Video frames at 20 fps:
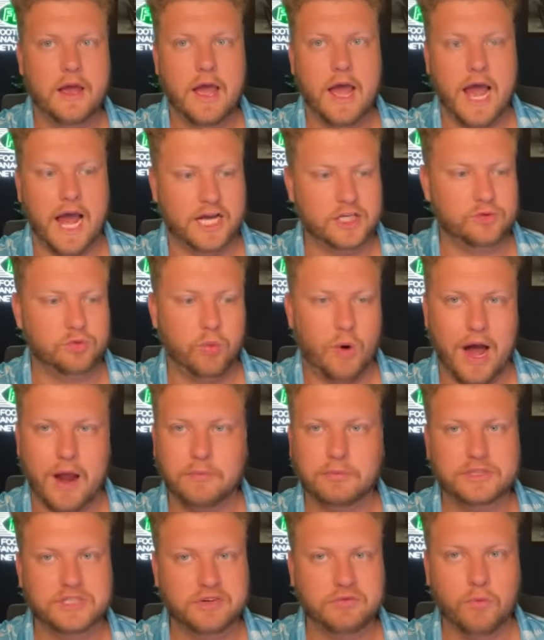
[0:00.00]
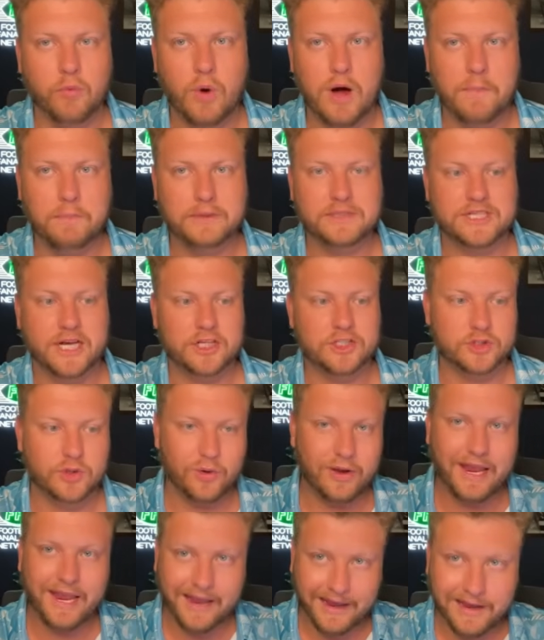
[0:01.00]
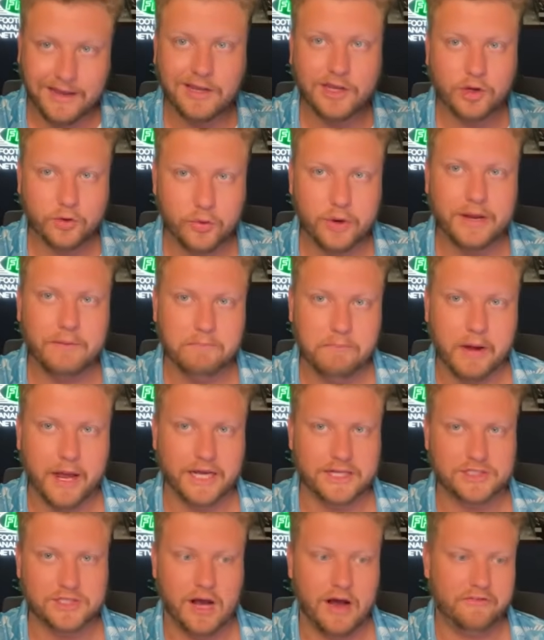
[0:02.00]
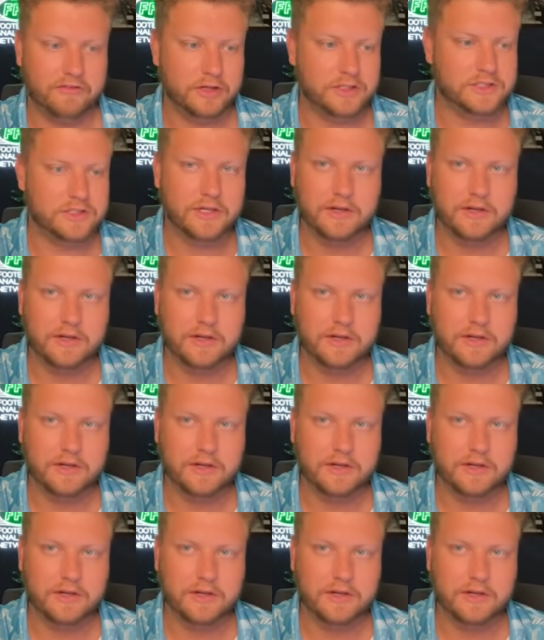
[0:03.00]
has wide receiver 1 potential in Green Bay's offense.